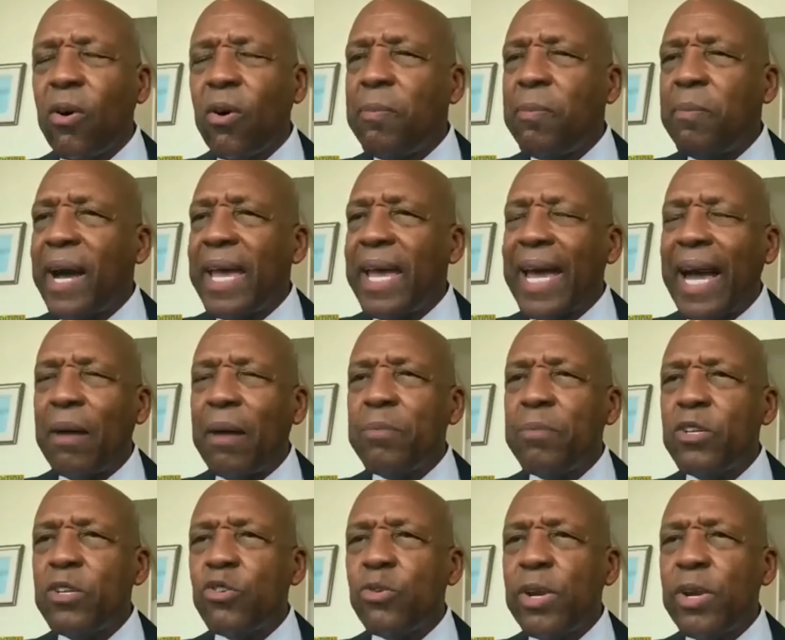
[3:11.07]
or by
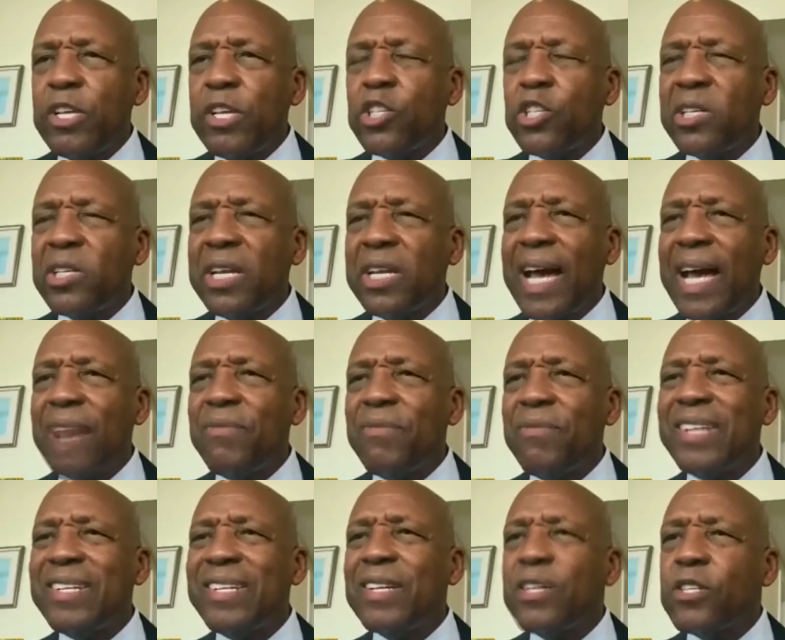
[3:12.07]
arbitration have
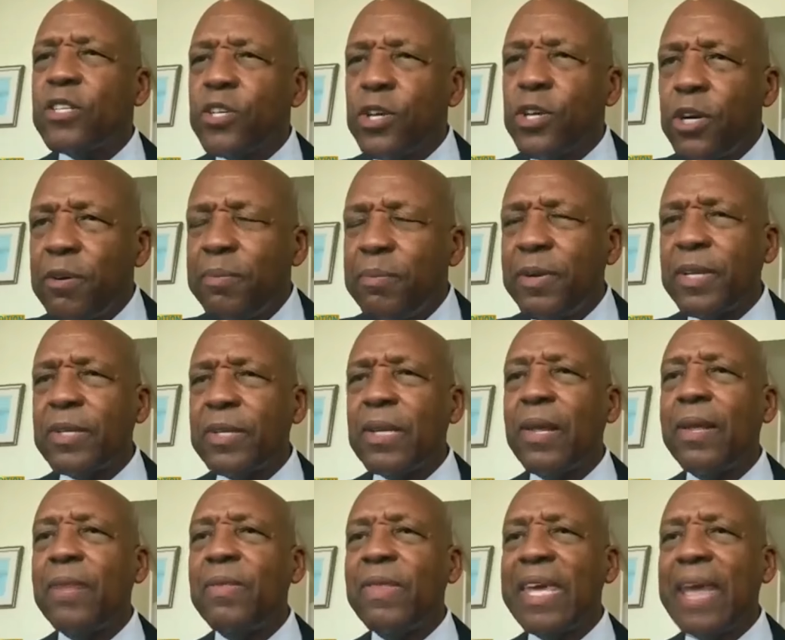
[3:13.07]
it determine
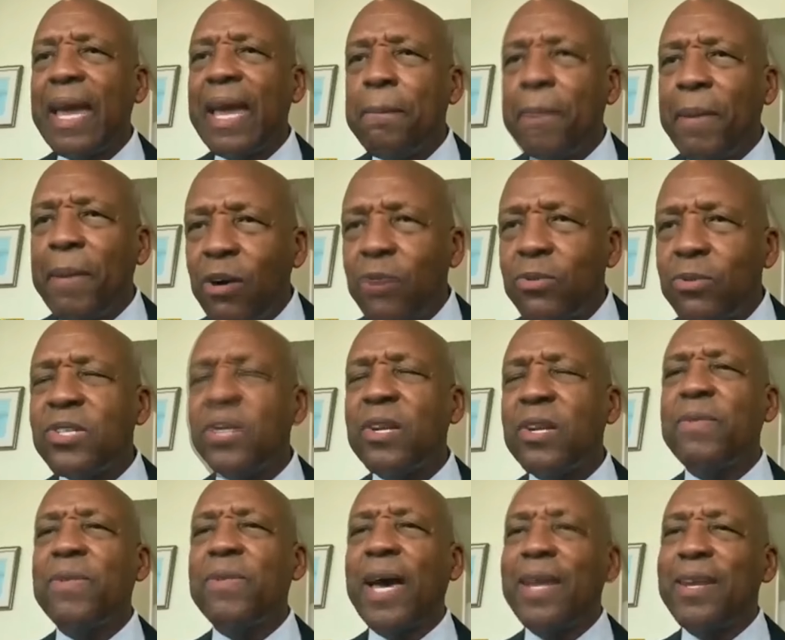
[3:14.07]
the amount
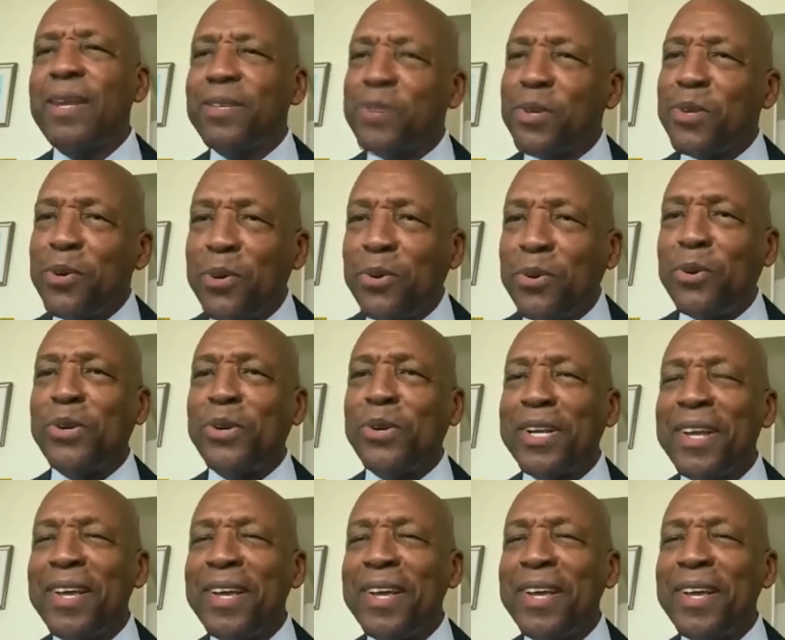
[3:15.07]
that is owed,